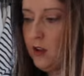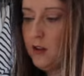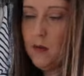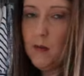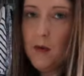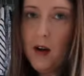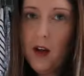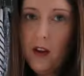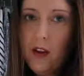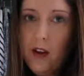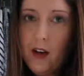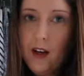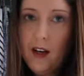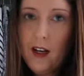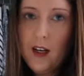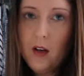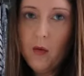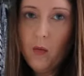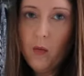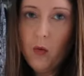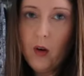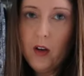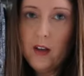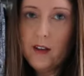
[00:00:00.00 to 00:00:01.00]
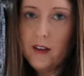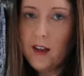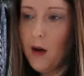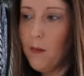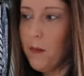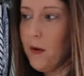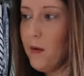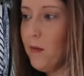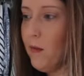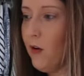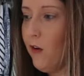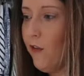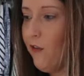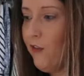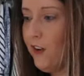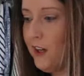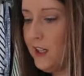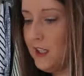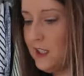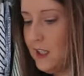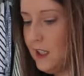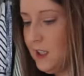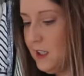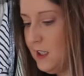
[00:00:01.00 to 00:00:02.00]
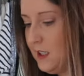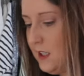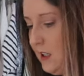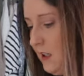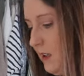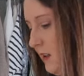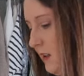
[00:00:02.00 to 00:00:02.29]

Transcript: some other linen ones that are a bit more fitted.